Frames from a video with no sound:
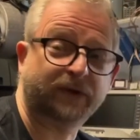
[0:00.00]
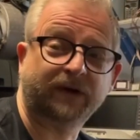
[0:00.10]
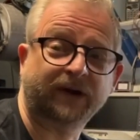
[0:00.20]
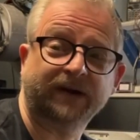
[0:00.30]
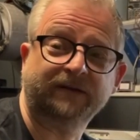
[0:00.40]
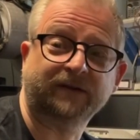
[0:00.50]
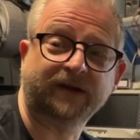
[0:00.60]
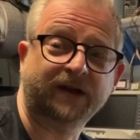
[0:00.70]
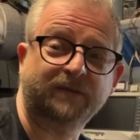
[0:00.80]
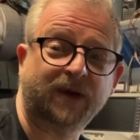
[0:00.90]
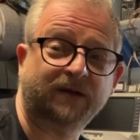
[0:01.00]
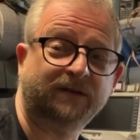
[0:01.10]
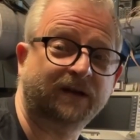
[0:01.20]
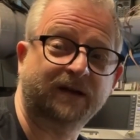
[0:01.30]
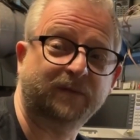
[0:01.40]
we are really talking
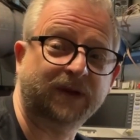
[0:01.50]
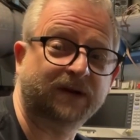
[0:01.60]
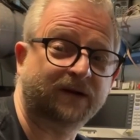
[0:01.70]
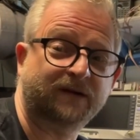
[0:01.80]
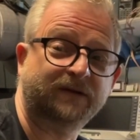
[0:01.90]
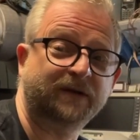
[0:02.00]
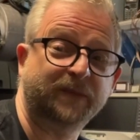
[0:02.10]
about uh, below the